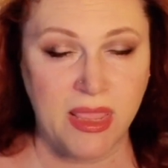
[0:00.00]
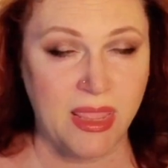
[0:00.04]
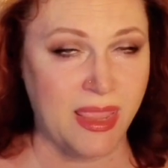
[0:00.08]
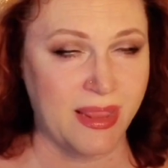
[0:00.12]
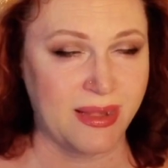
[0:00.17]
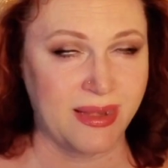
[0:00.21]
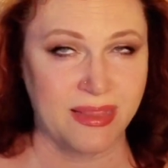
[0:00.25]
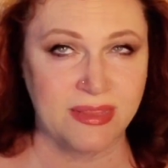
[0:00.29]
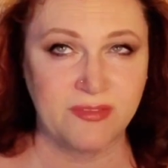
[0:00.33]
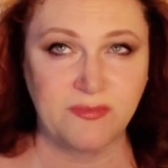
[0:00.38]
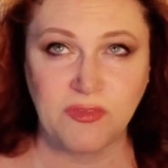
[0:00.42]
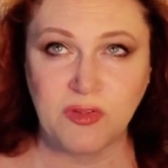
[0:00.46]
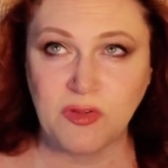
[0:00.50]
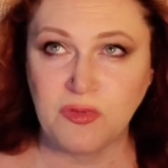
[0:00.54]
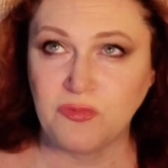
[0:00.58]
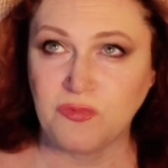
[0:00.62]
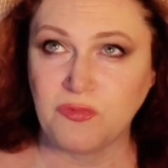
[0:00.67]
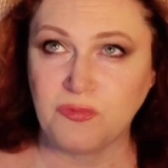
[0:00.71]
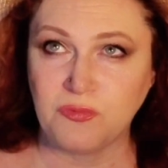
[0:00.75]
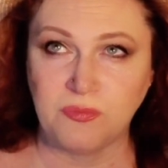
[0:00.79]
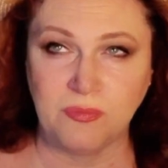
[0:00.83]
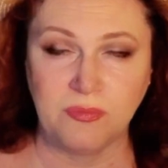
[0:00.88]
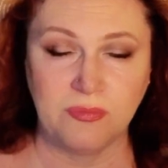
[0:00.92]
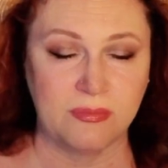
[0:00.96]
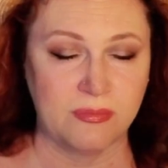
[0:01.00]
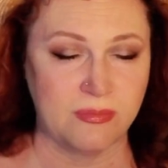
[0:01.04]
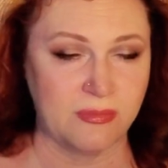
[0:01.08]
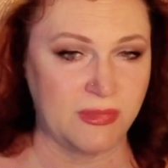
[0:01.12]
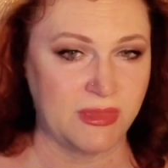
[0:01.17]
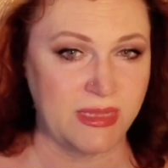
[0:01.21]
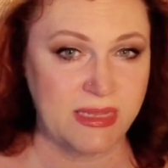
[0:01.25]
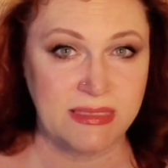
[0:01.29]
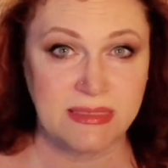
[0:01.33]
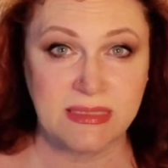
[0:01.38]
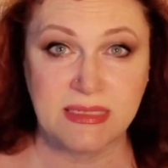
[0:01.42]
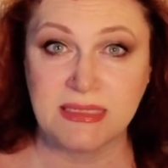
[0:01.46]
And if you've
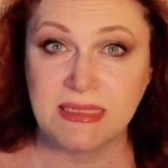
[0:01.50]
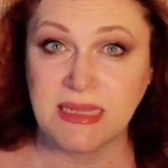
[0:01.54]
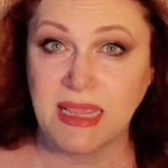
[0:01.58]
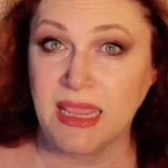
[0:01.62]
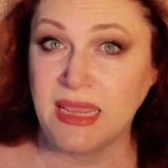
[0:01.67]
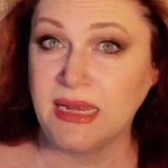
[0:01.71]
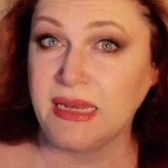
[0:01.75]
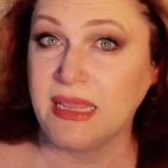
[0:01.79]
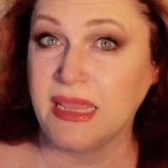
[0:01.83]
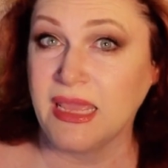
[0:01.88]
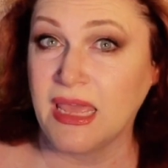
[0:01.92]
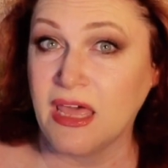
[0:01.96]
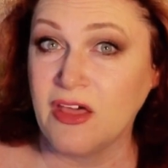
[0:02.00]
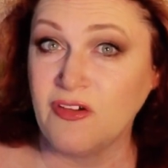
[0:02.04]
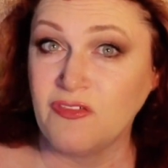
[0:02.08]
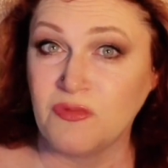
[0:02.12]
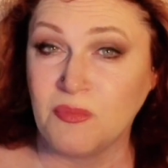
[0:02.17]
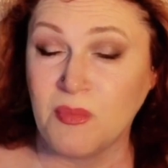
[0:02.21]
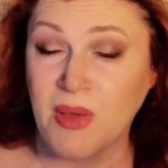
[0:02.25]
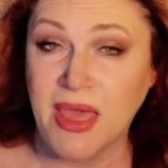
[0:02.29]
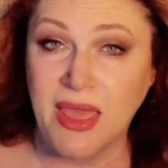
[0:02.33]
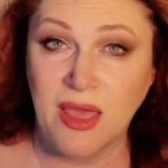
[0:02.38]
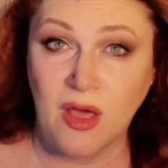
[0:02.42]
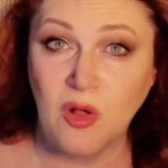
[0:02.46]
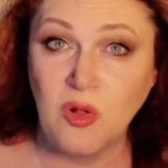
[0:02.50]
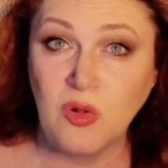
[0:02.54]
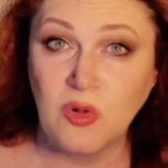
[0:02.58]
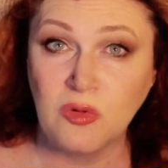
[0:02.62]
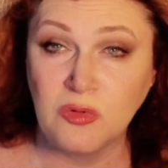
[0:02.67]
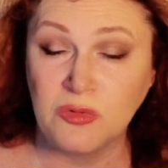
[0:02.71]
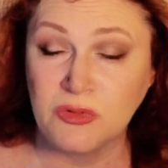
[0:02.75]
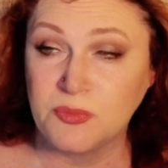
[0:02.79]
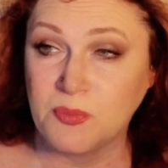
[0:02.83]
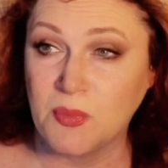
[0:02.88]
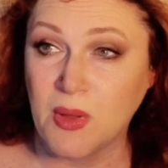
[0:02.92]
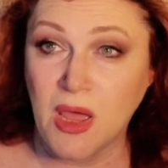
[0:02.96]
listened to any of my
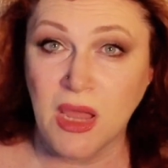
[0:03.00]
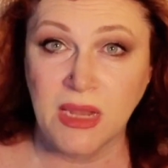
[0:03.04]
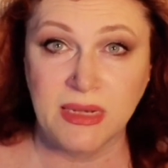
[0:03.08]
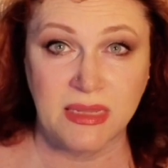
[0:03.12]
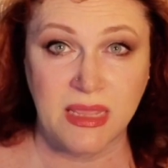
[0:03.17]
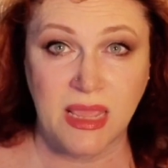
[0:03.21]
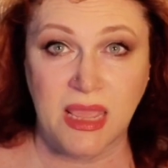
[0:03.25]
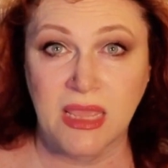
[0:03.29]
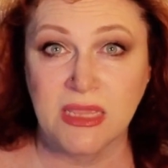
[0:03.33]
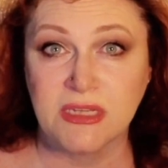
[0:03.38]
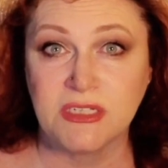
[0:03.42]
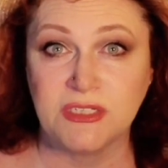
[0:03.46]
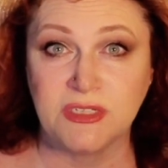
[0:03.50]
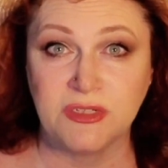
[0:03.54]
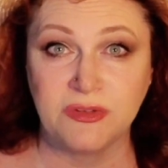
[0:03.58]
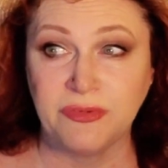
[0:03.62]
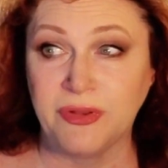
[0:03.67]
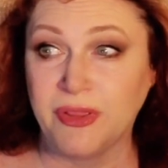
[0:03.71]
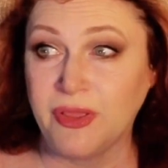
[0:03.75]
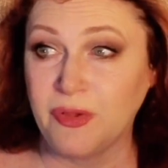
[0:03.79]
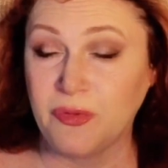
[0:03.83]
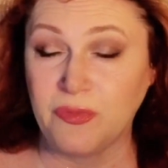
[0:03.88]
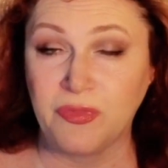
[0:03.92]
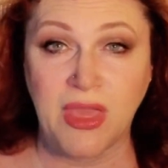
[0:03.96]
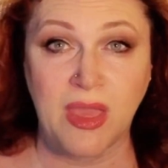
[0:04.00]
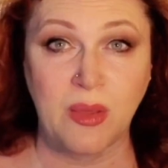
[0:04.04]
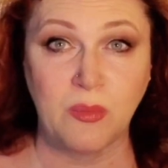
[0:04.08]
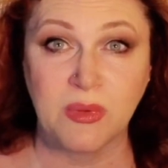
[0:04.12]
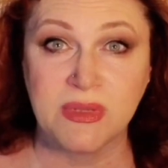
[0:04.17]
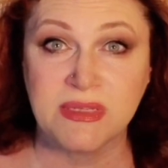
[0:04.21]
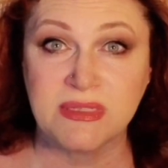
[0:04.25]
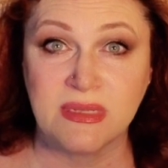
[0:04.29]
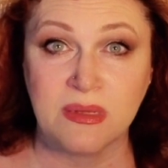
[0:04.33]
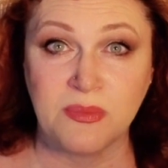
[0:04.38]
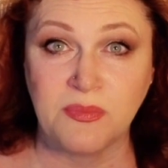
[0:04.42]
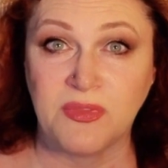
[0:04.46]
old podcasts, you know that
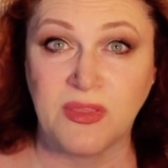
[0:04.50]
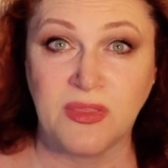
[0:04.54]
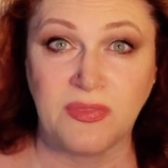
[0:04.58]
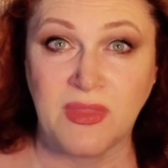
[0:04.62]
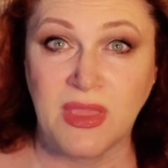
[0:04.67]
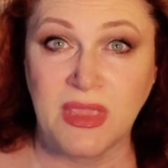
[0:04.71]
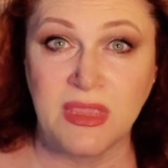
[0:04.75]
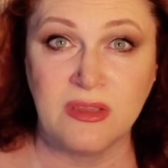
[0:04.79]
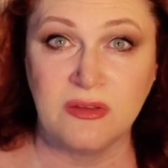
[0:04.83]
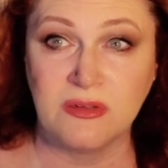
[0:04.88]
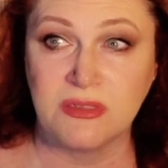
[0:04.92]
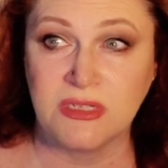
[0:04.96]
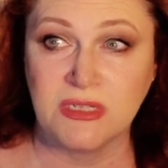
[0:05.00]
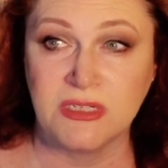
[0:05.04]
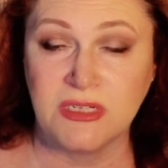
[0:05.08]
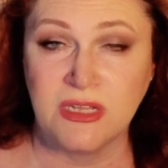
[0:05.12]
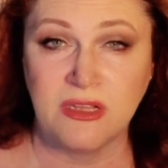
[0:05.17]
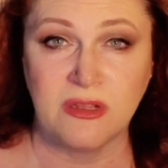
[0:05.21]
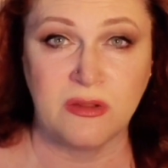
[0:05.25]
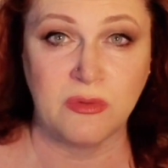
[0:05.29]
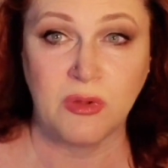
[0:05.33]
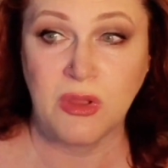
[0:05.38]
was something they used to do.